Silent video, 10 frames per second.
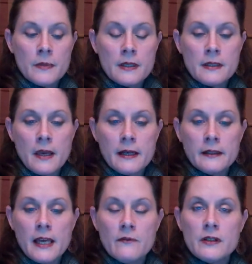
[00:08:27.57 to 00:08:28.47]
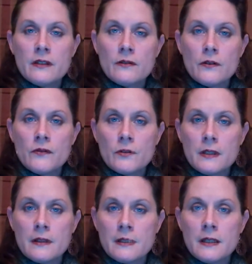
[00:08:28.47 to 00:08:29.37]
slide 11 is sort of
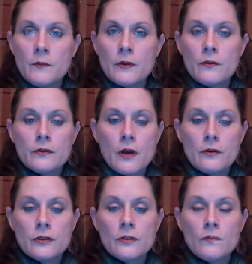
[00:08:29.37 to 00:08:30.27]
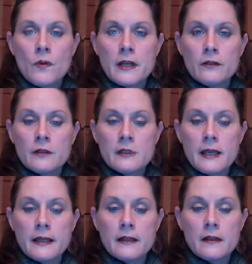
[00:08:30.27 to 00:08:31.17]
the typical notion of what it looks
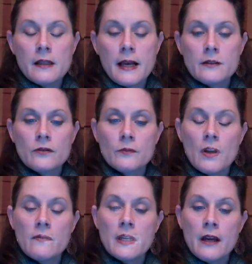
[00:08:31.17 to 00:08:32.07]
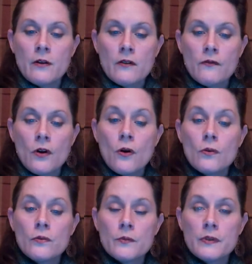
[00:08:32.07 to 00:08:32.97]
like in a classroom. You have an area for
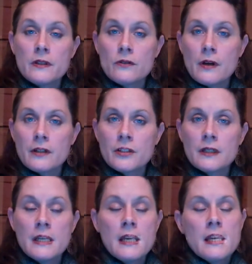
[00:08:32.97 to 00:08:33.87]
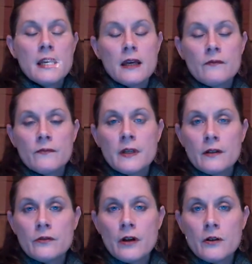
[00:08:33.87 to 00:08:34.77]
whole group instruction. In
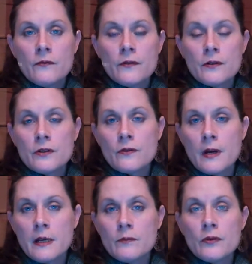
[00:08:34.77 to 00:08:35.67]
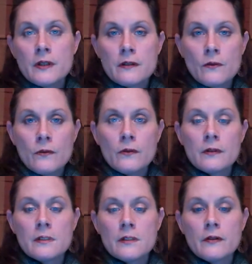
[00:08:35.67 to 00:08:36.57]
kindergarten, first grade,
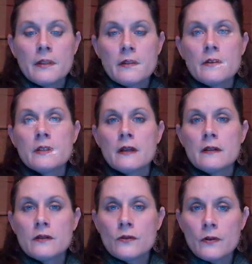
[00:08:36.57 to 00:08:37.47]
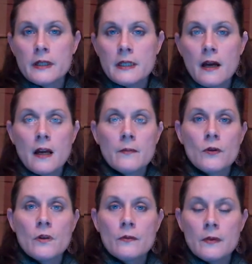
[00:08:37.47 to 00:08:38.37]
preschool, generally there's a story time
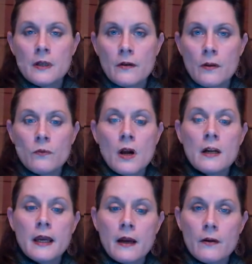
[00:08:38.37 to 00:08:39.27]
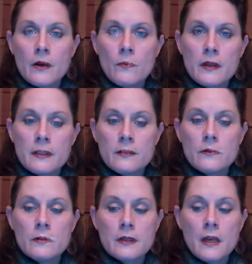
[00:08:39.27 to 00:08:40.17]
or a rug area where the
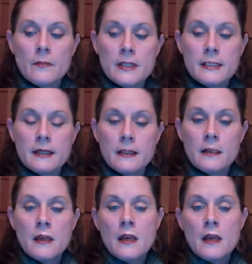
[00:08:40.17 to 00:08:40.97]
students come and sit.